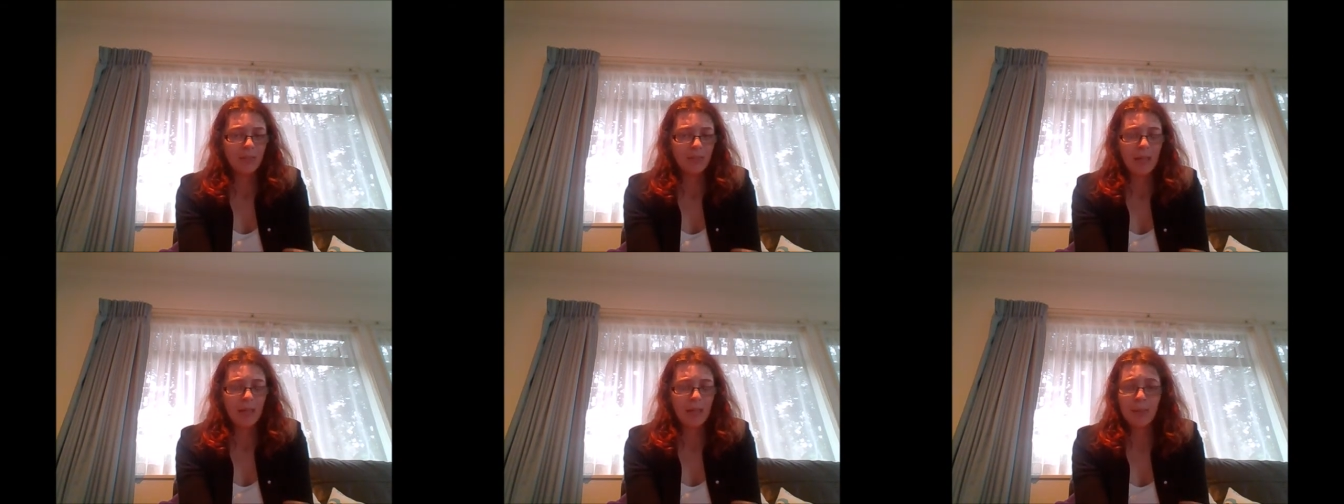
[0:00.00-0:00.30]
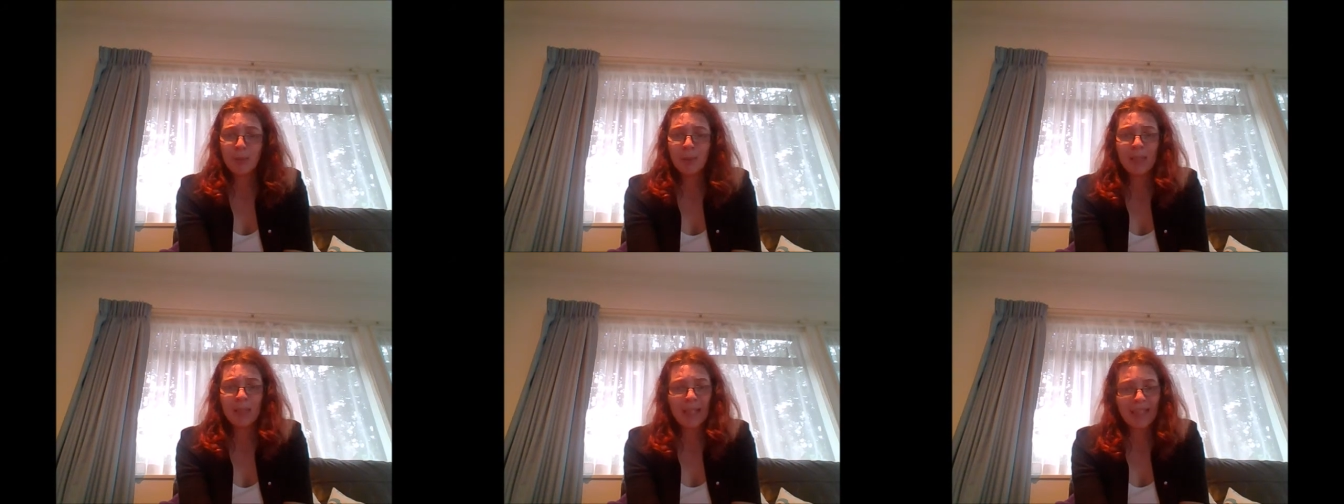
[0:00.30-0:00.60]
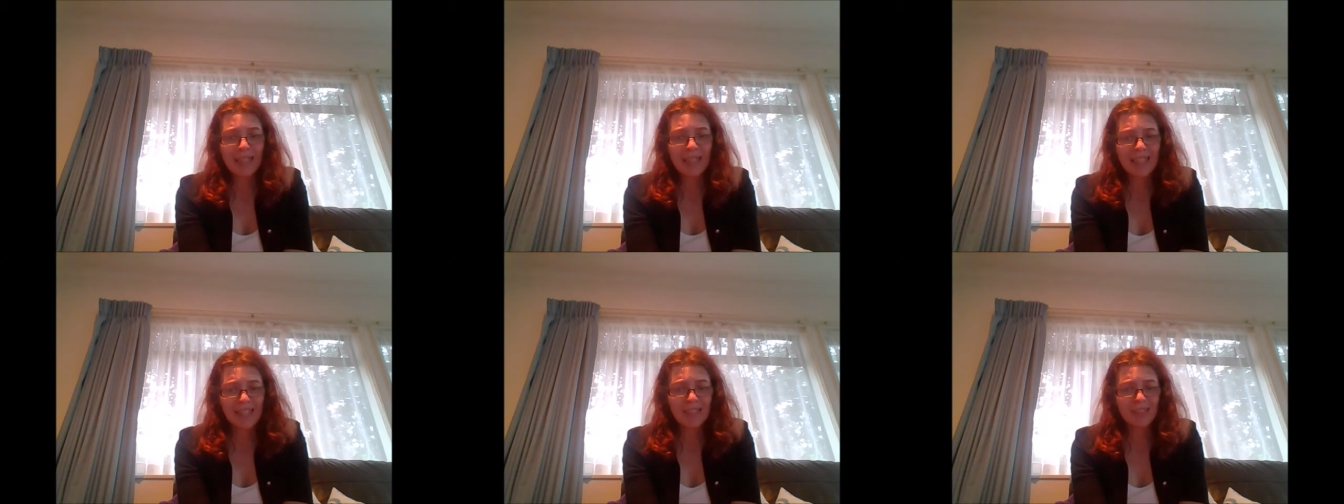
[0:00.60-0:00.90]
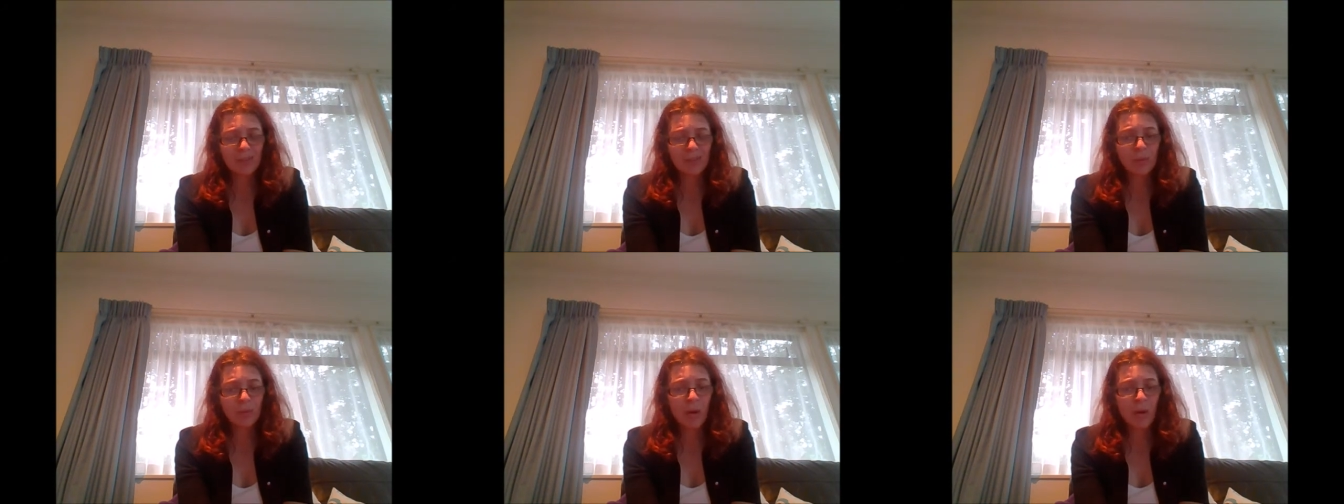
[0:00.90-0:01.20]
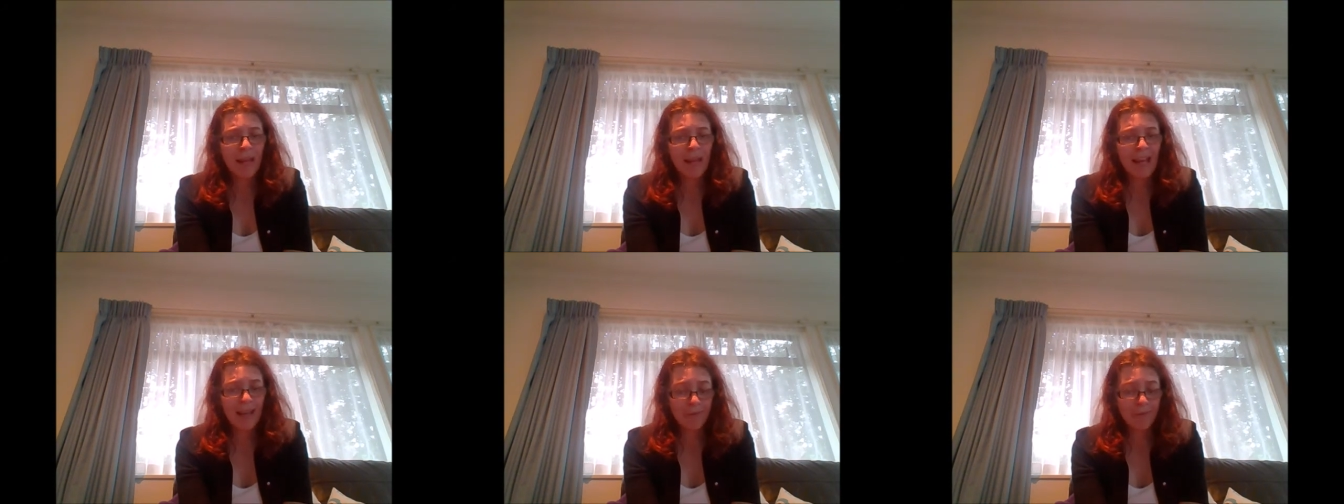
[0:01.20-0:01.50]
people like us
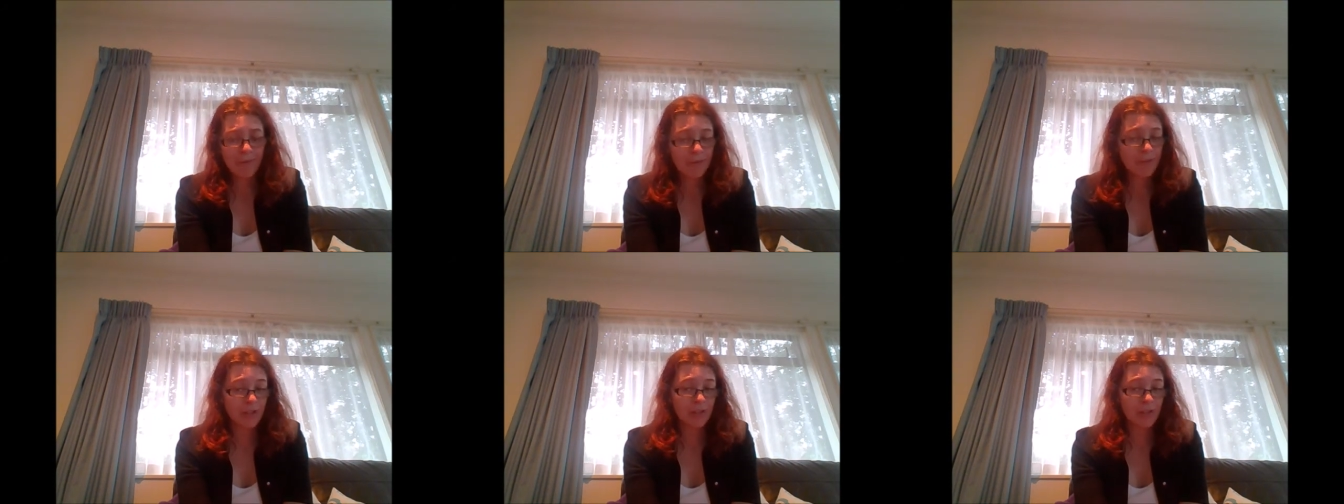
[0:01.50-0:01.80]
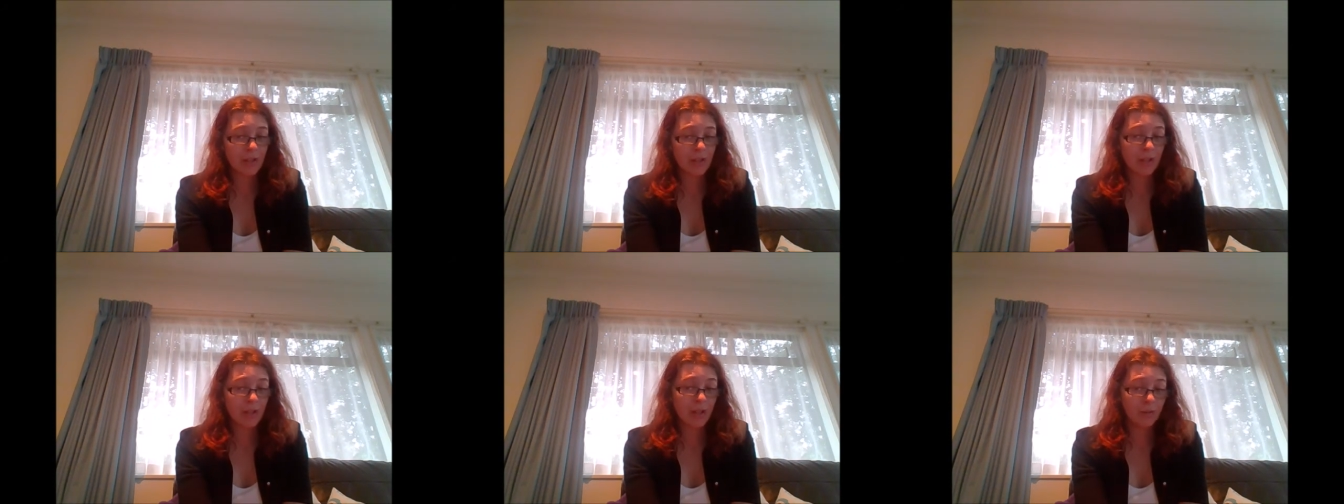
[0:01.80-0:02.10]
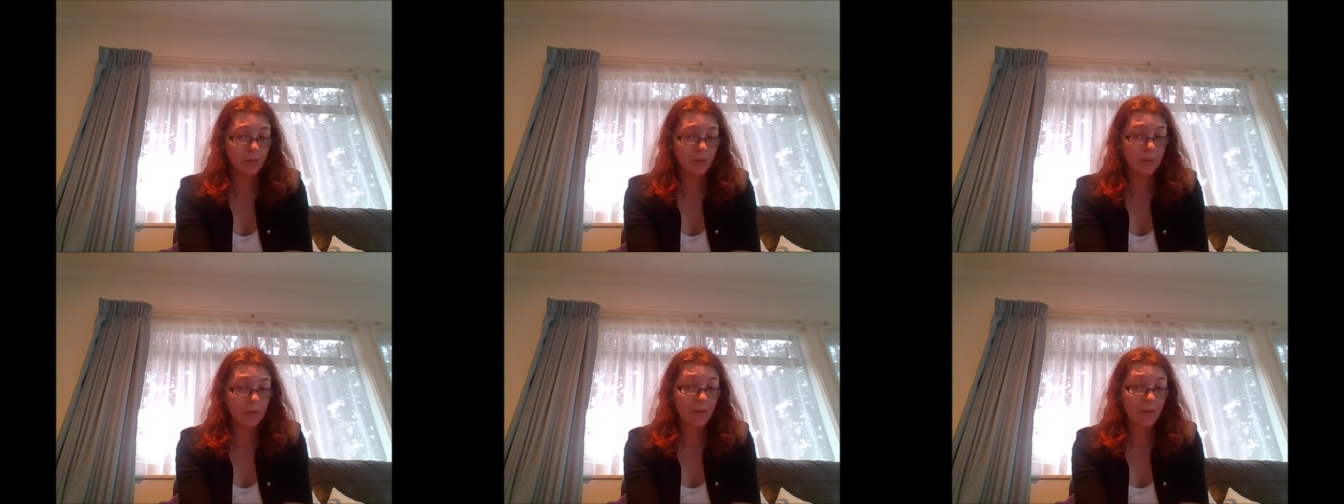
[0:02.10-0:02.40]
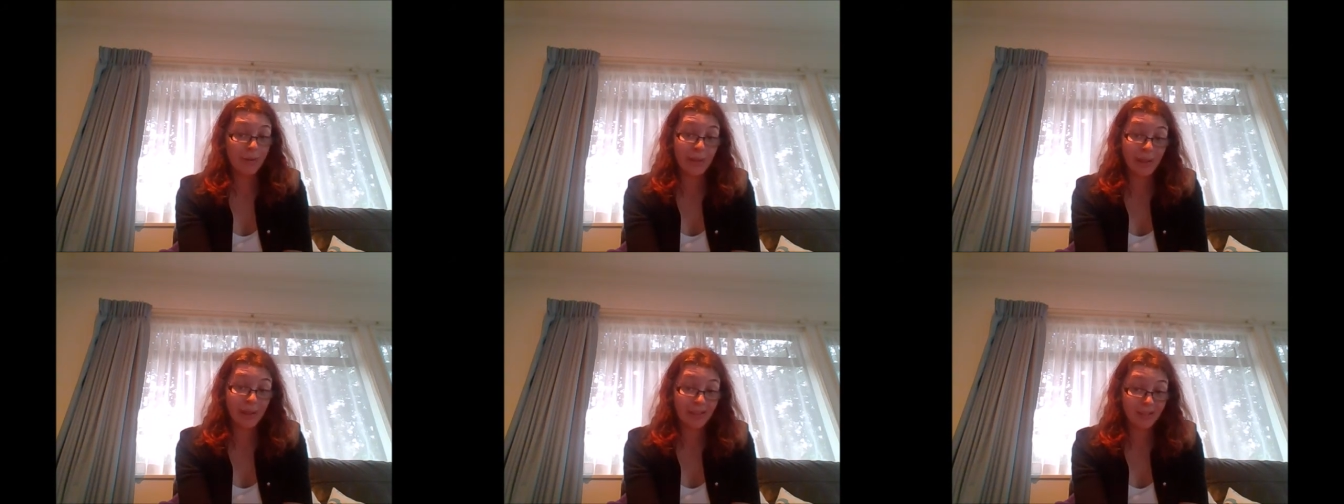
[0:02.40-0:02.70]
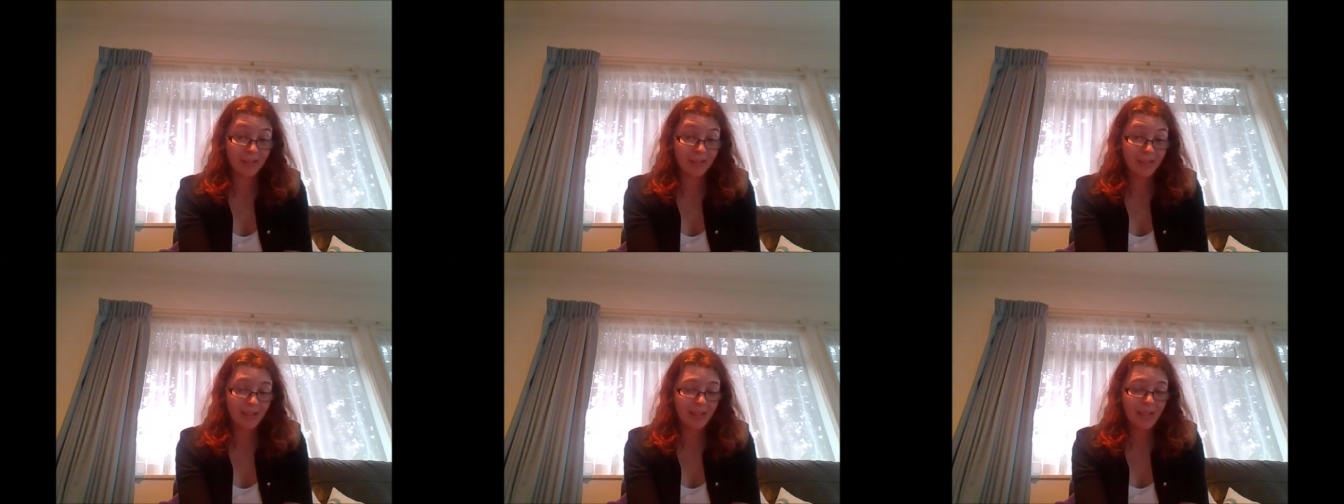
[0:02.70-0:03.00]
won't have to struggle with
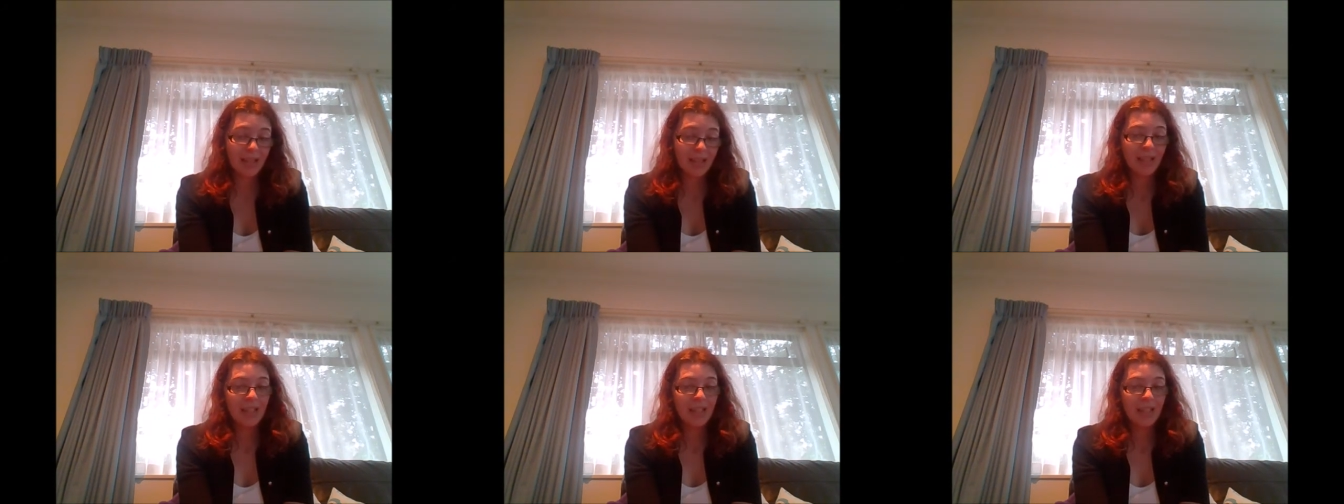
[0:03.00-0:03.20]
this.